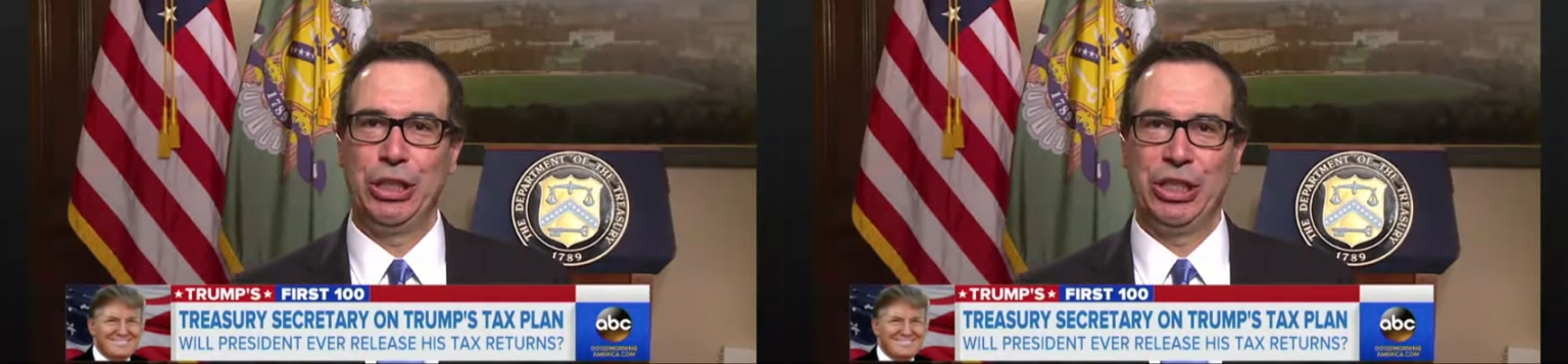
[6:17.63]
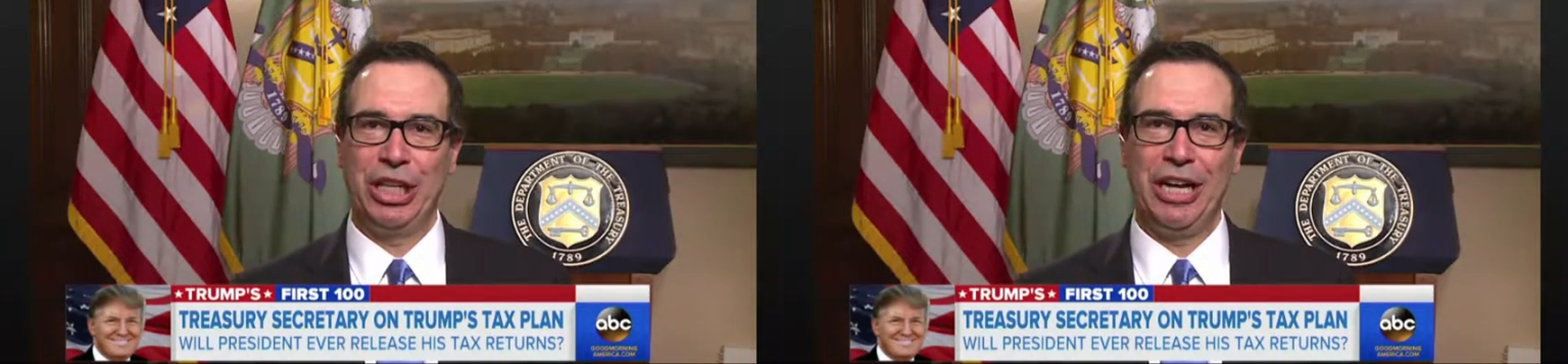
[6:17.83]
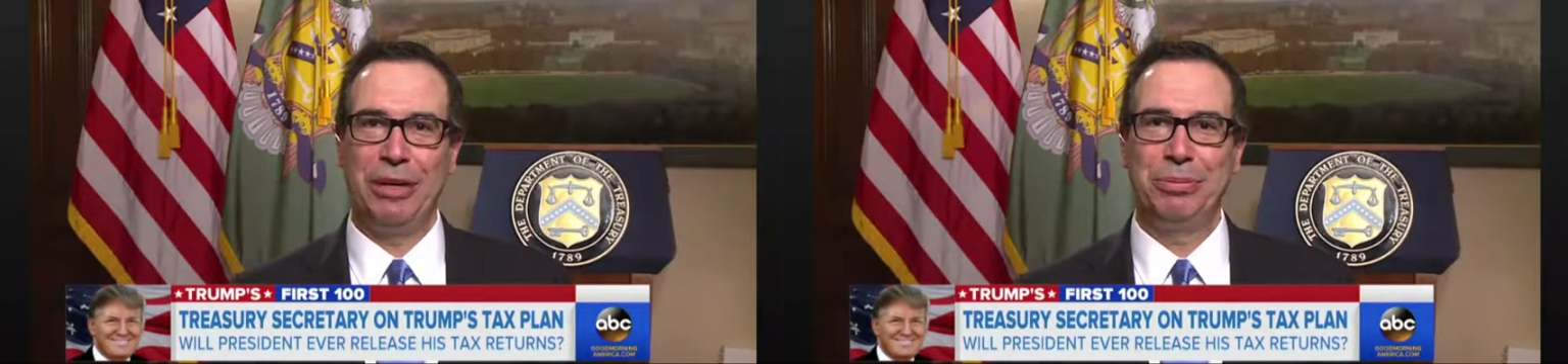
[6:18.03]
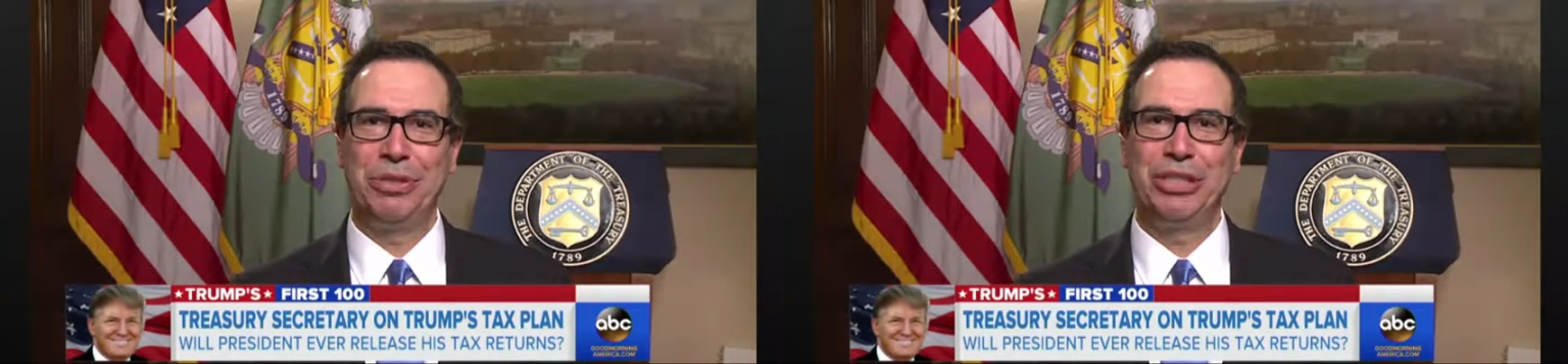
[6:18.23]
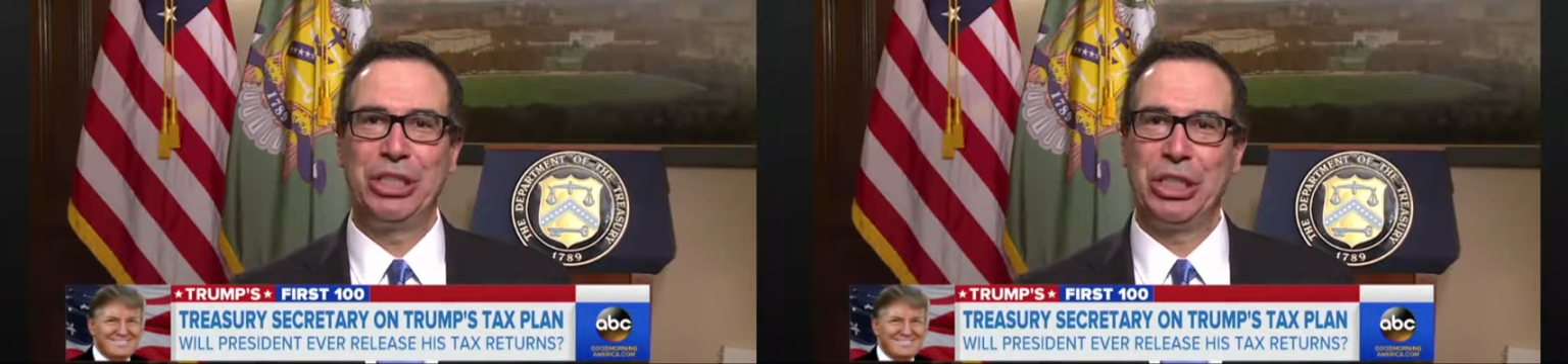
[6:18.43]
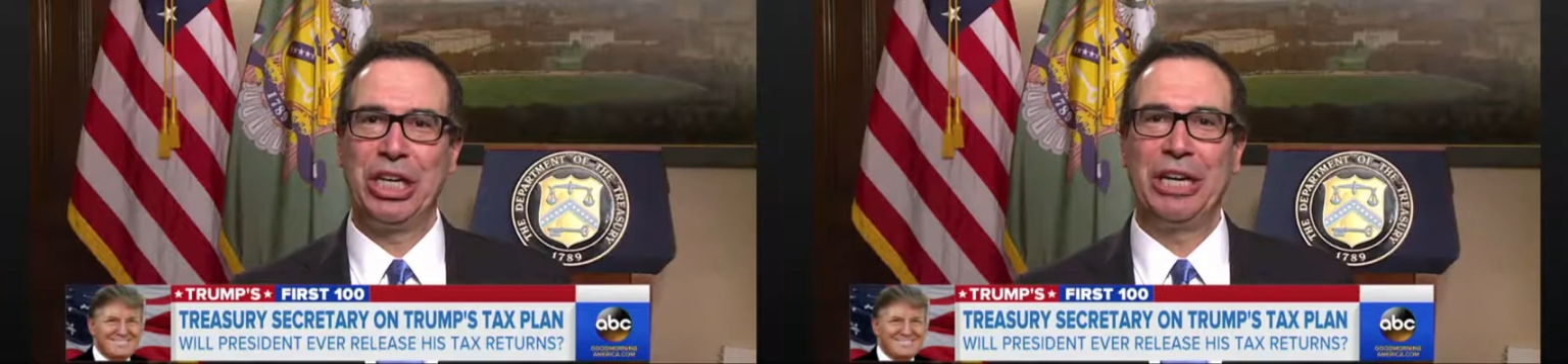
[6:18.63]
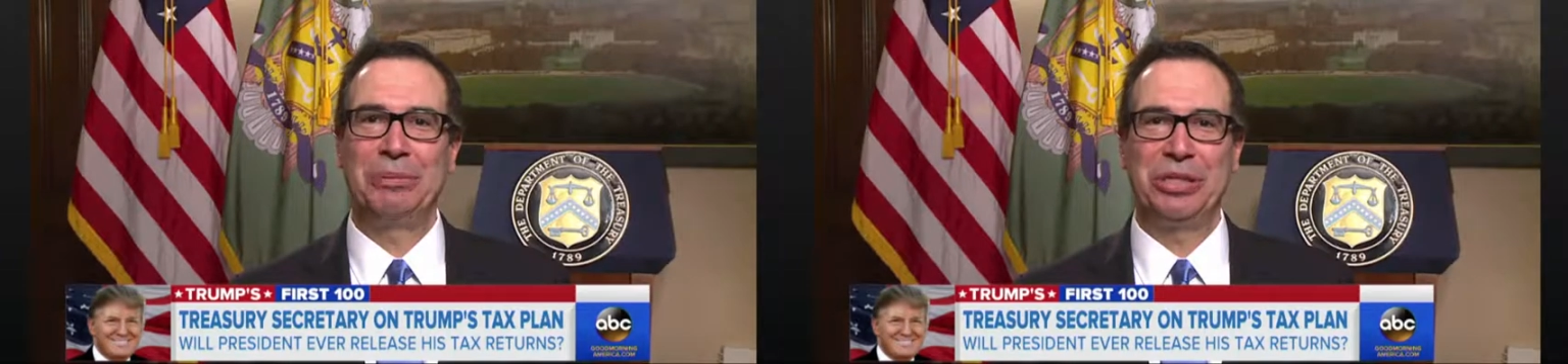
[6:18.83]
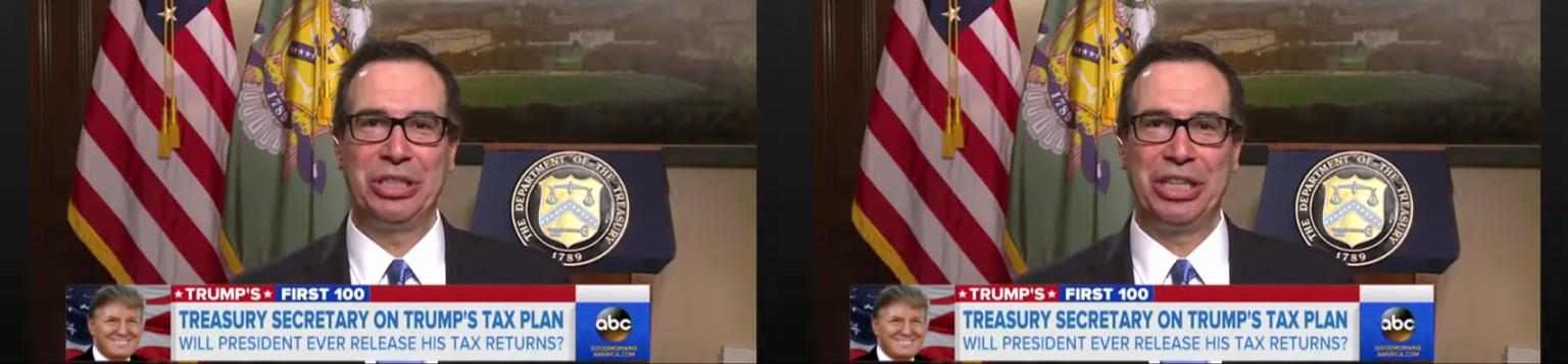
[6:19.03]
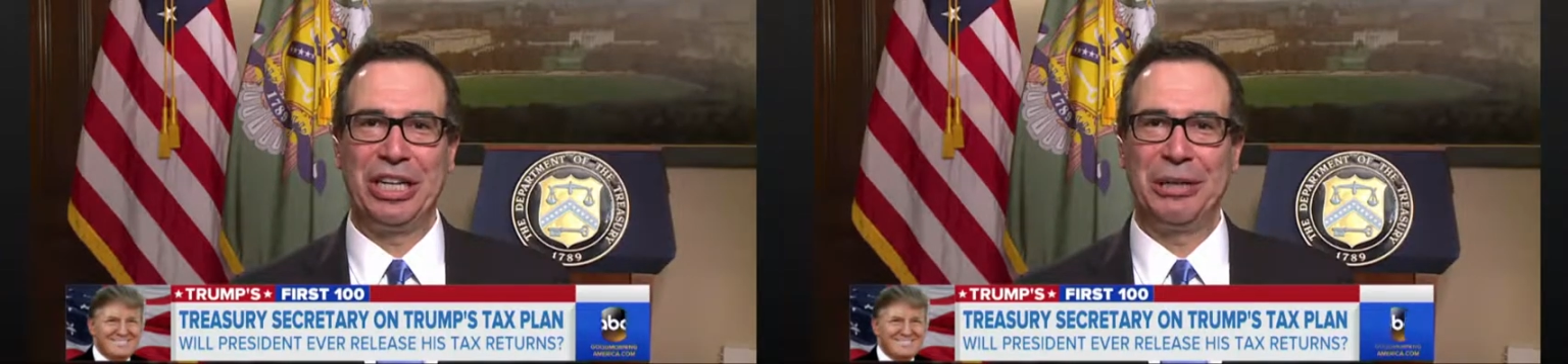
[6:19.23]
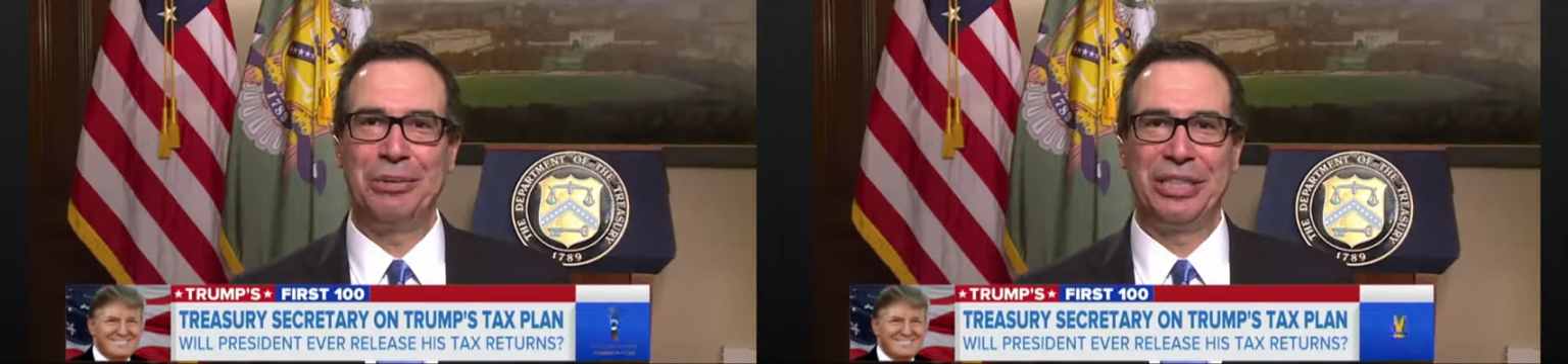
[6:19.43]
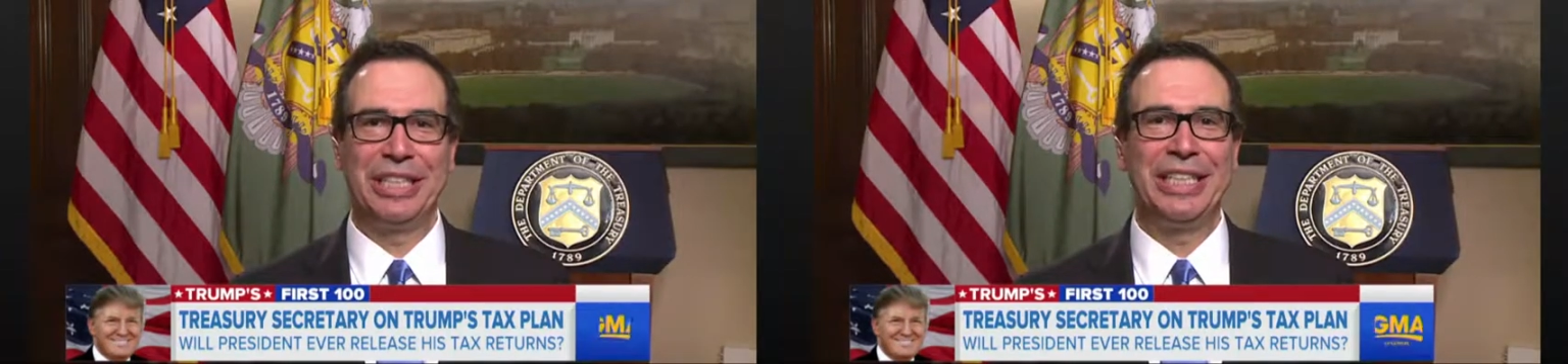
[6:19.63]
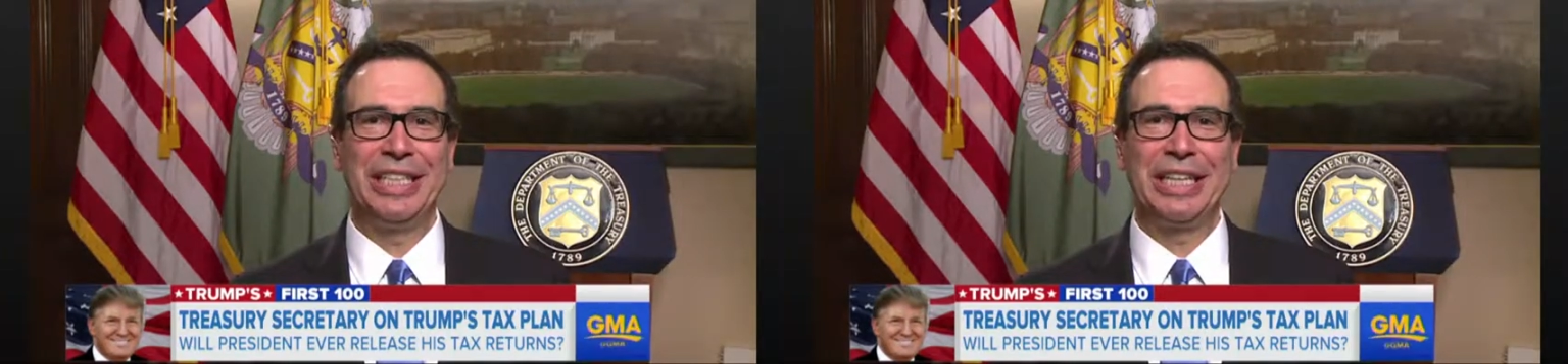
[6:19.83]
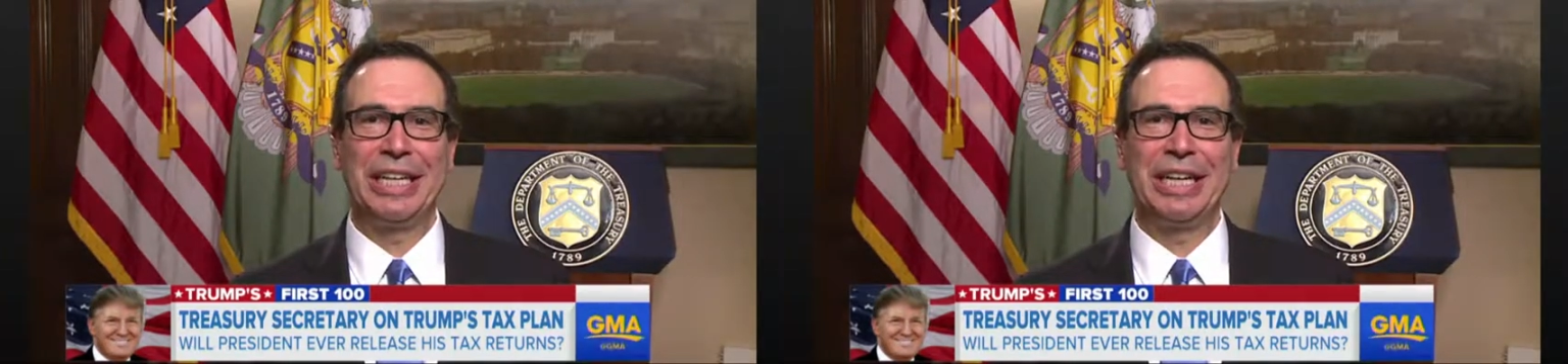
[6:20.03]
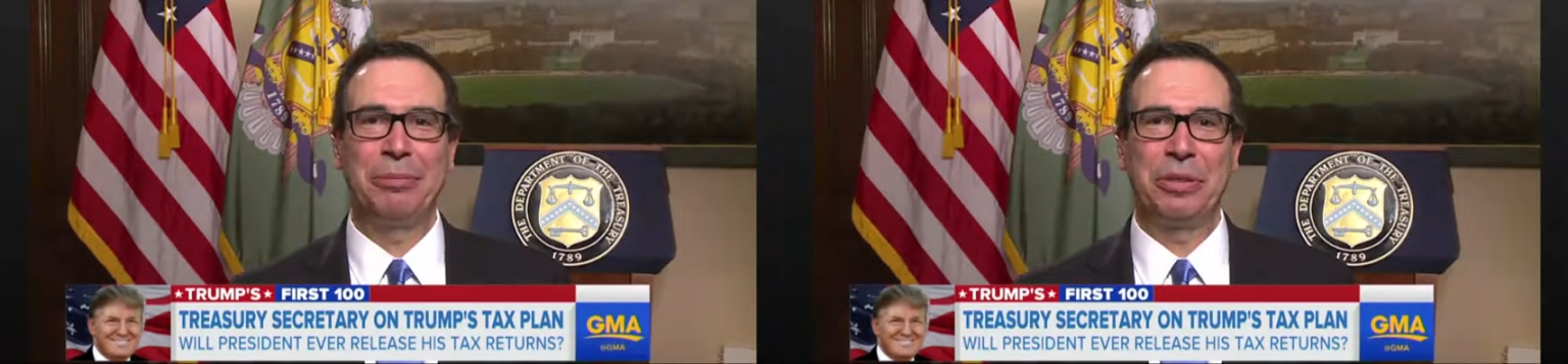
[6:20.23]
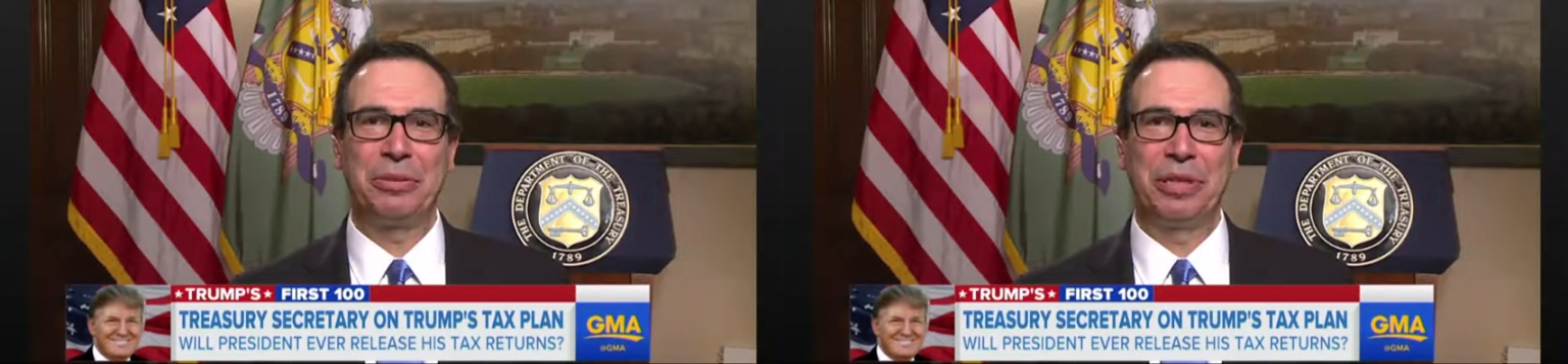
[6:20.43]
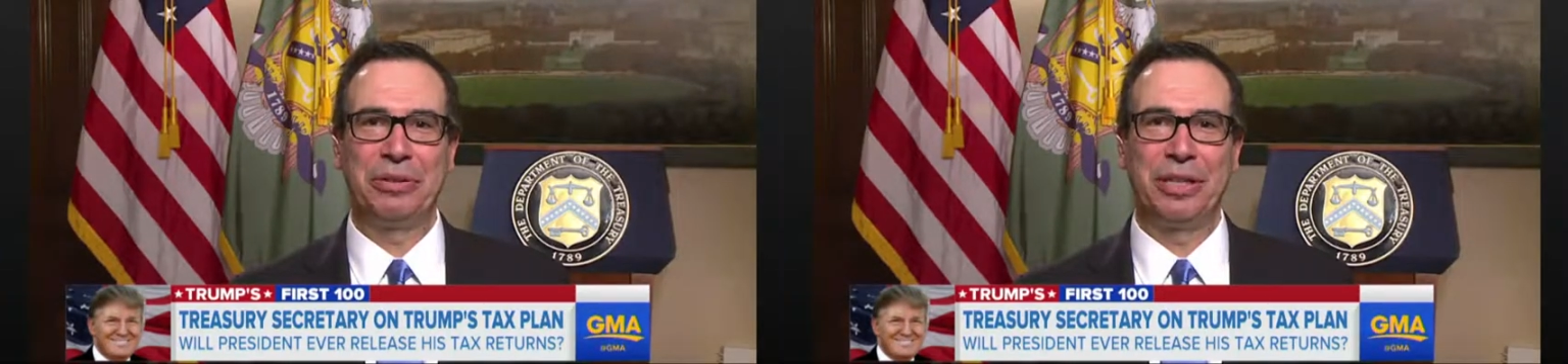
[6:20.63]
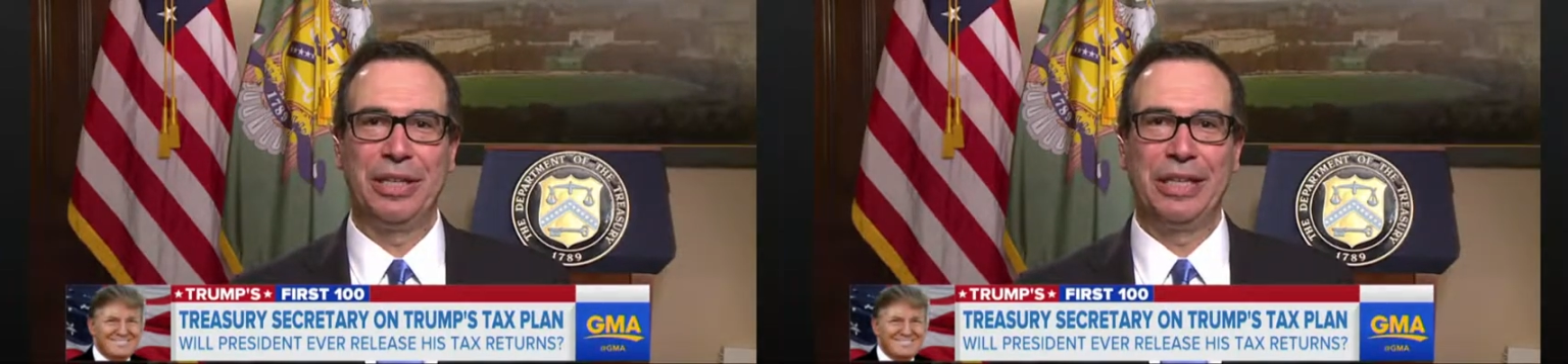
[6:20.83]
jobs, jobs, jobs, and economic growth.